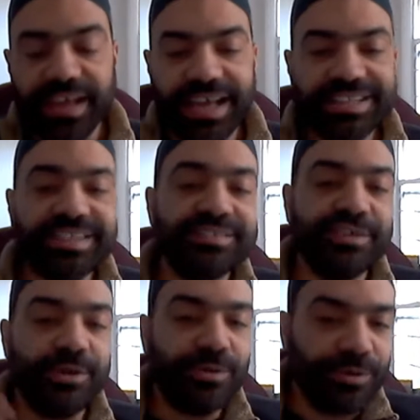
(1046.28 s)
And he says,
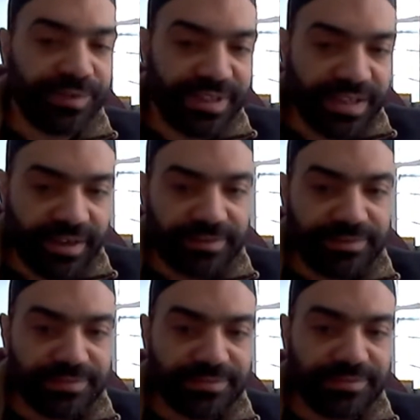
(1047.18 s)
go over
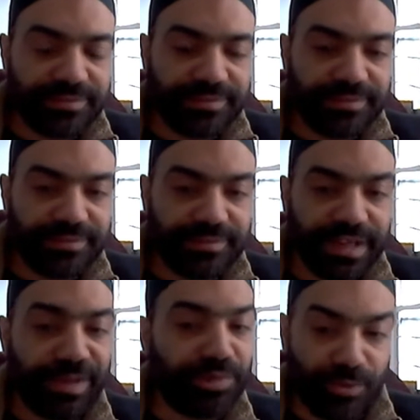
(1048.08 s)
there.
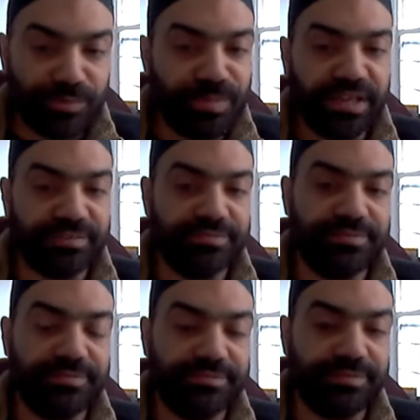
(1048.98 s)
I'm an old man.
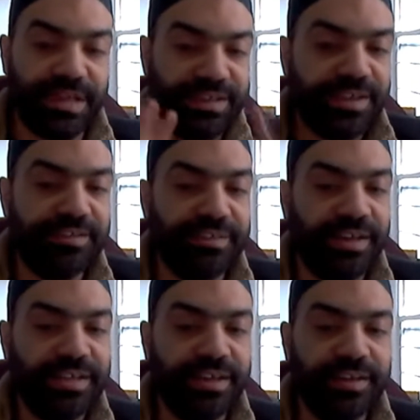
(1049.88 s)
I
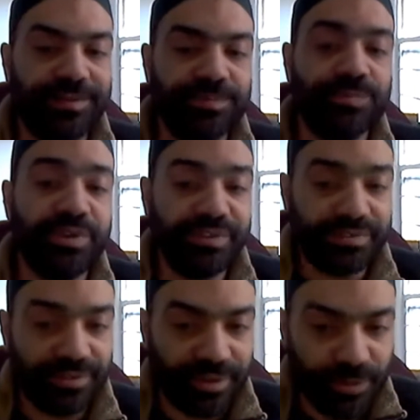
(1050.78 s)
can't help you, but
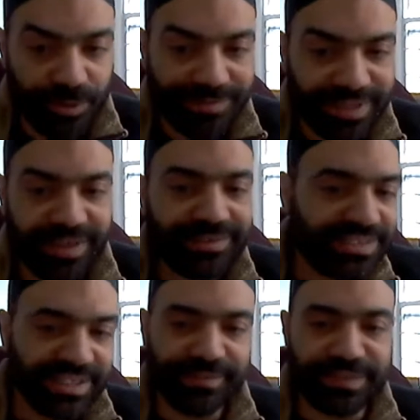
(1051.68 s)
go over there,
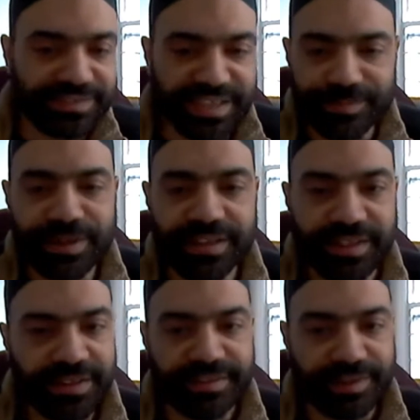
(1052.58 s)
see if there's anybody
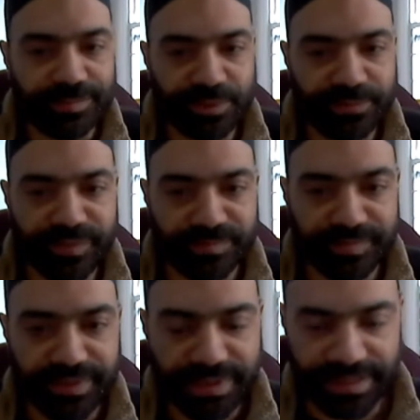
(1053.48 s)
that can help you
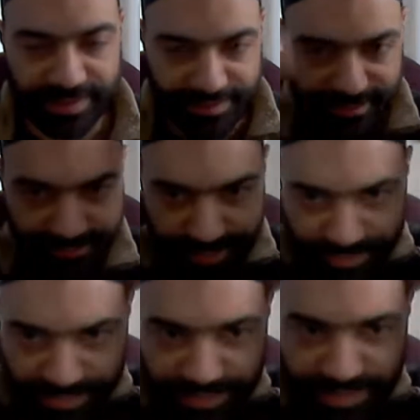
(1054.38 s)
from
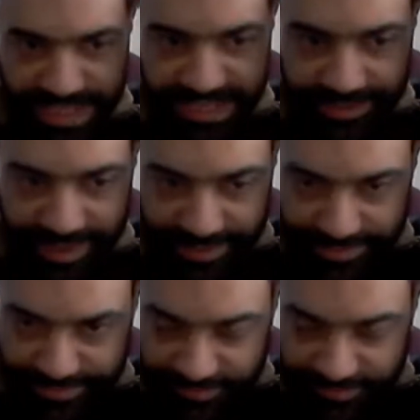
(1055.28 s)
that area.